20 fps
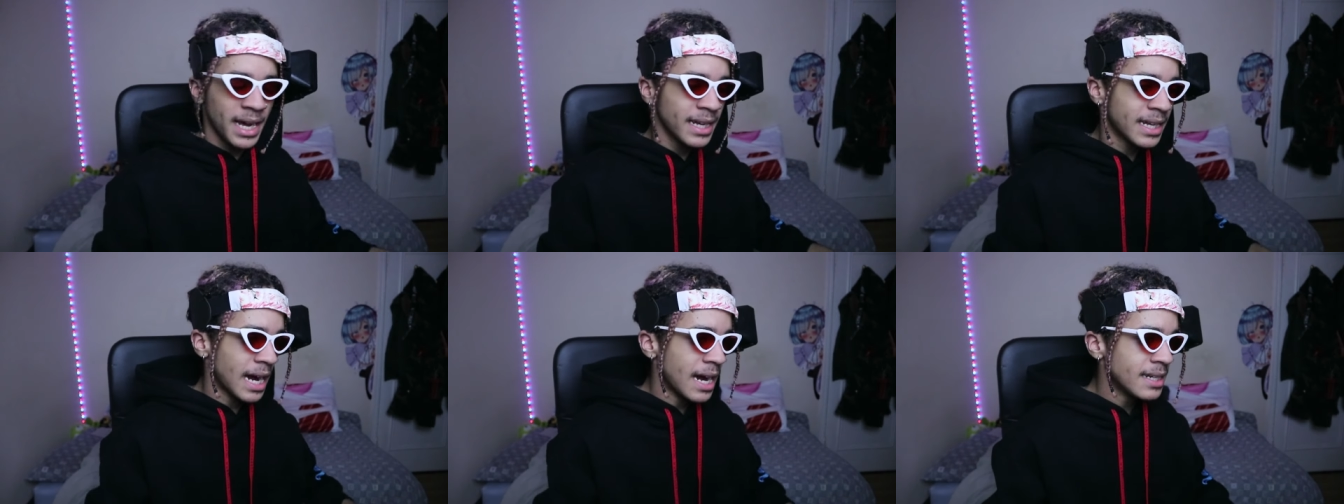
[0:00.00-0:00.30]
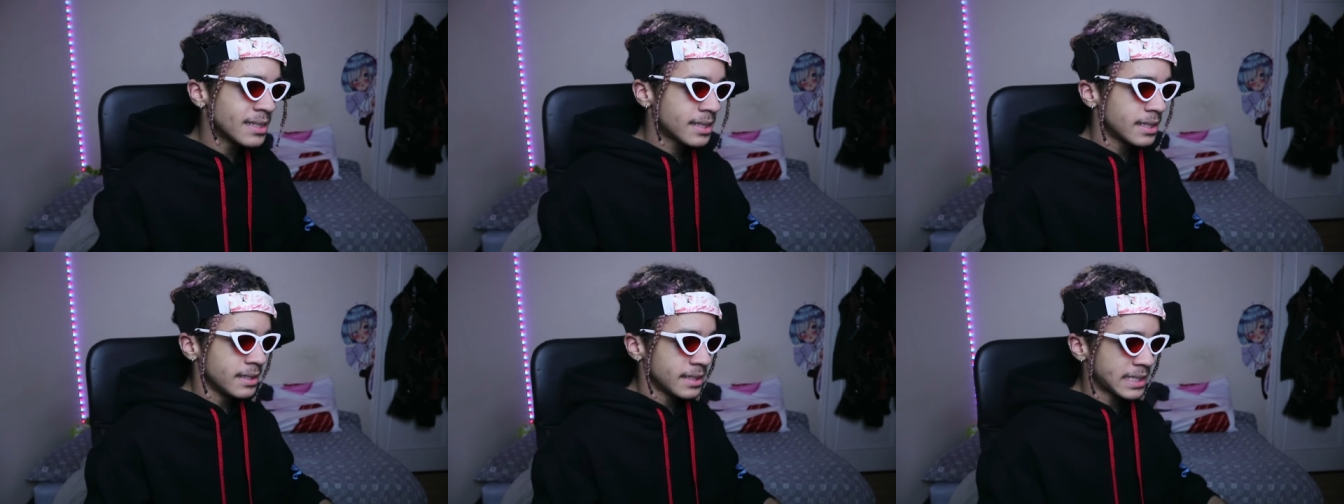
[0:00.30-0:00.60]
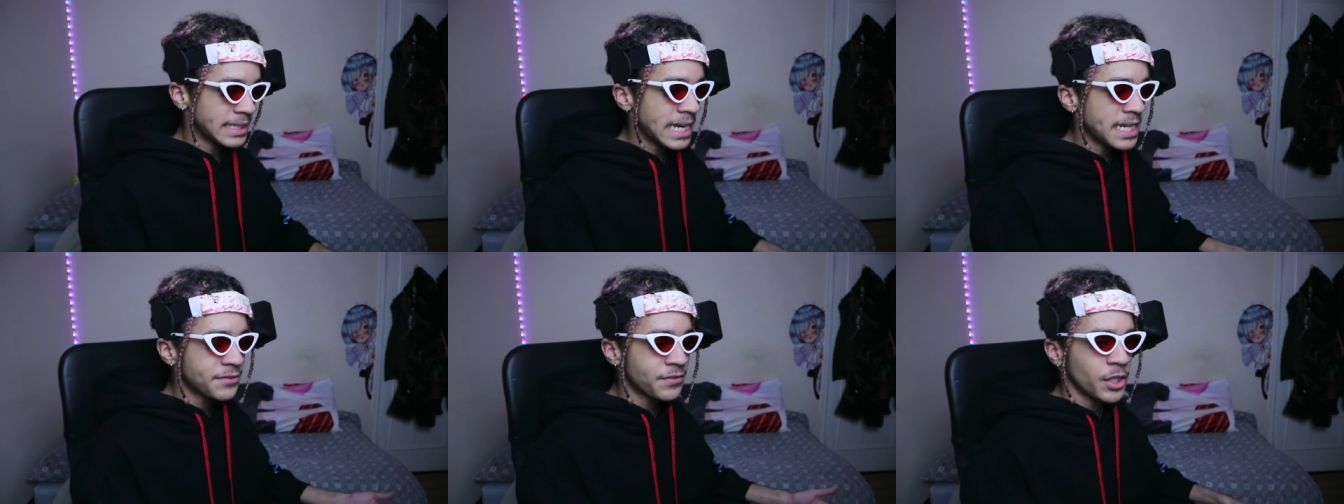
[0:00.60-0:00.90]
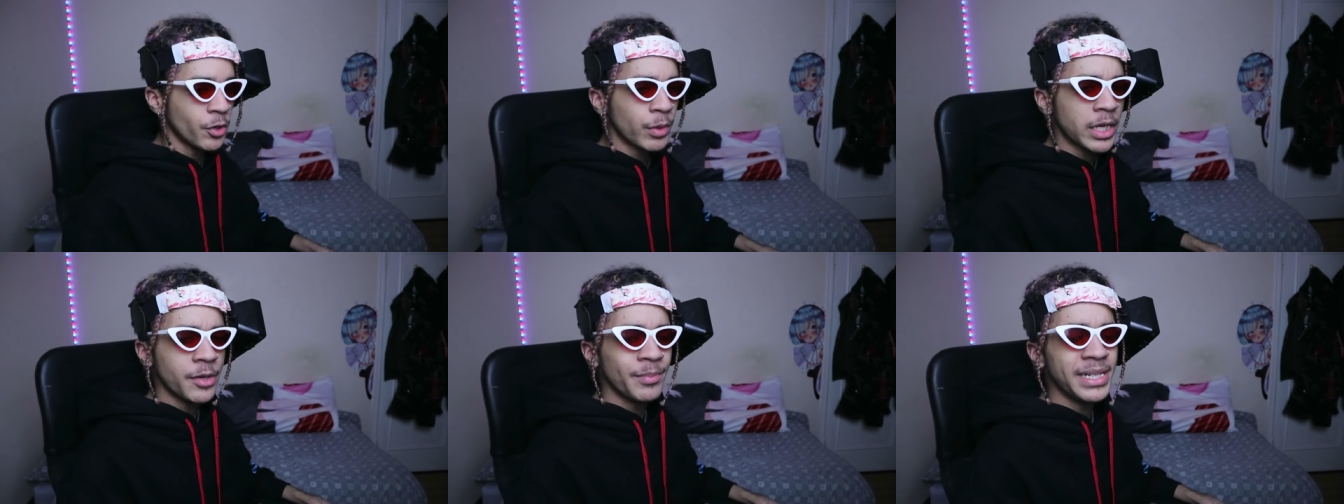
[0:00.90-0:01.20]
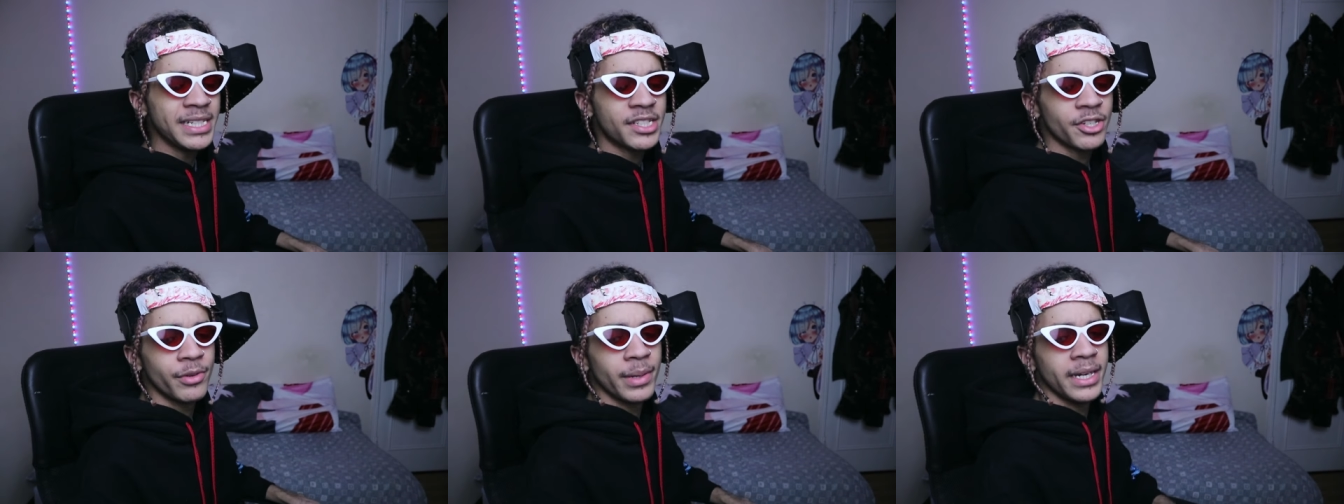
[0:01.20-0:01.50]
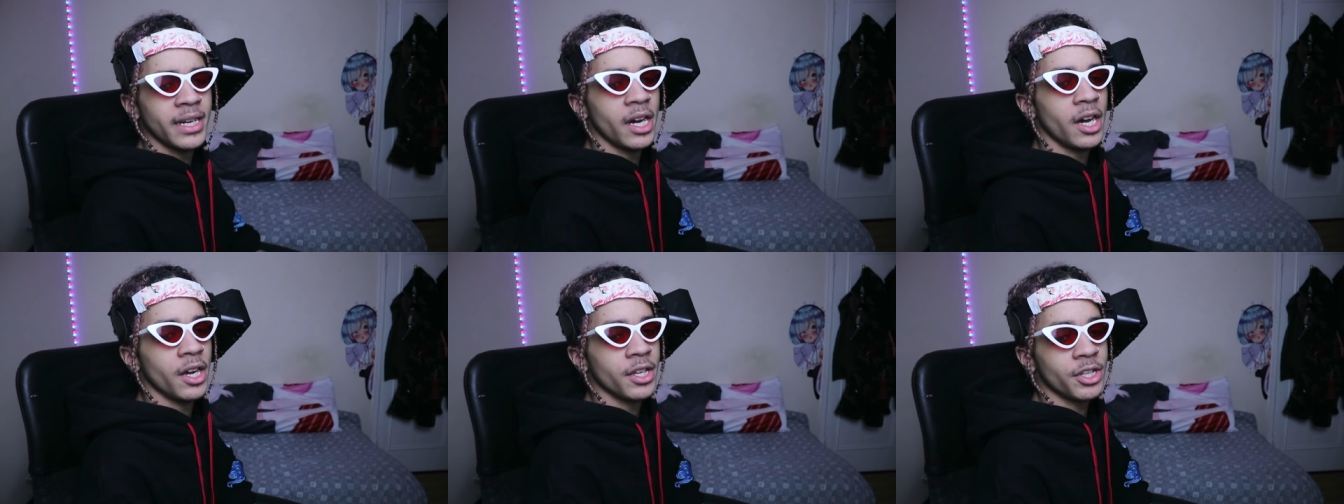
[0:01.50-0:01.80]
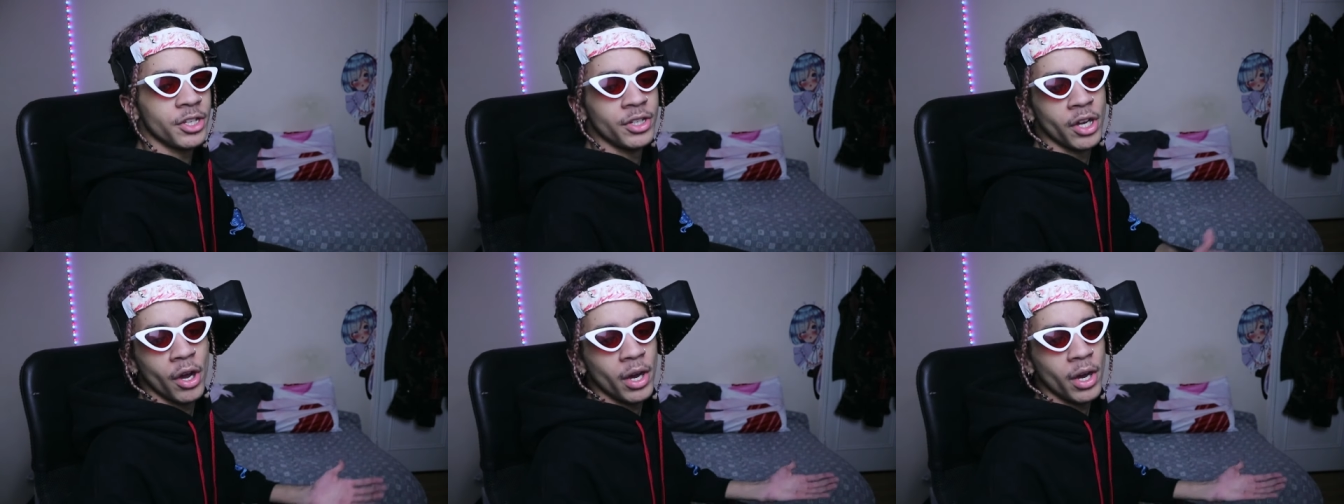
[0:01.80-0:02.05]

yeah, guys, in today's video, we're going to be doing, uh, you